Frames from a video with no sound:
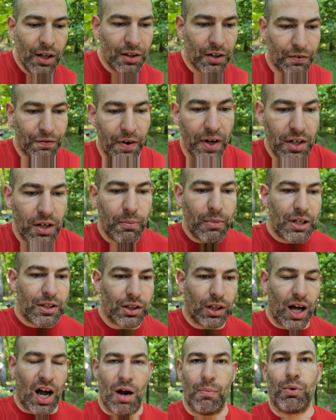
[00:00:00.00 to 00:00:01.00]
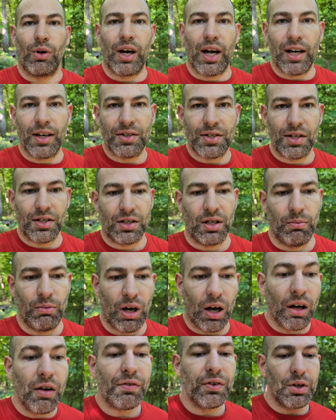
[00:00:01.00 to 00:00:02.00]
the fundamental operating
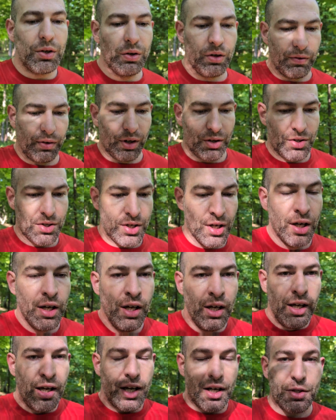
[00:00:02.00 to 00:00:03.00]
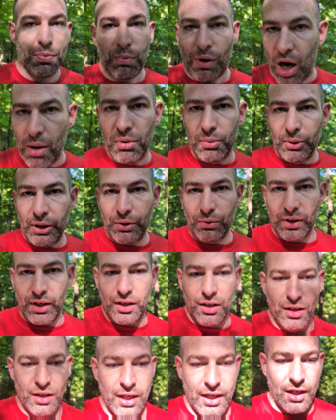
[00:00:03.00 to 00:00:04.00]
system of the universe is probably
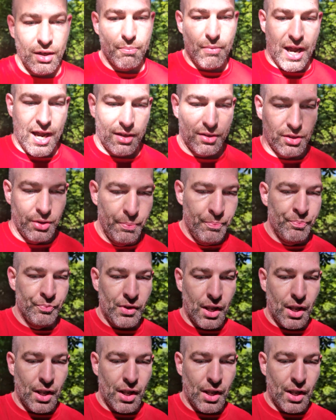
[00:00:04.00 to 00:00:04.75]
written in math.